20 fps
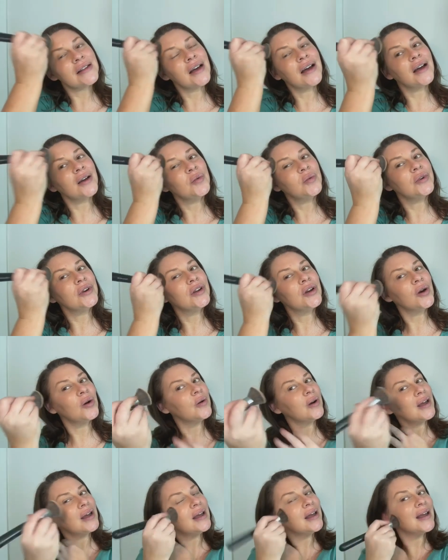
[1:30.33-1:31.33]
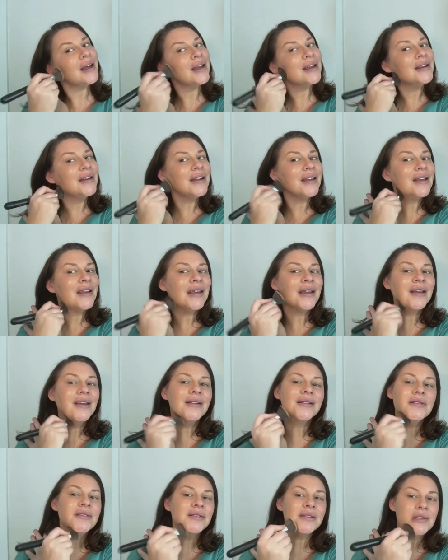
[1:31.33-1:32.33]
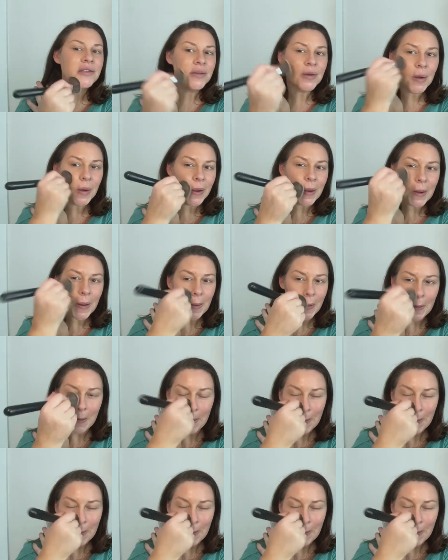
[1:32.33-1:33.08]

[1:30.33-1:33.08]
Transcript: I would go ahead and uh,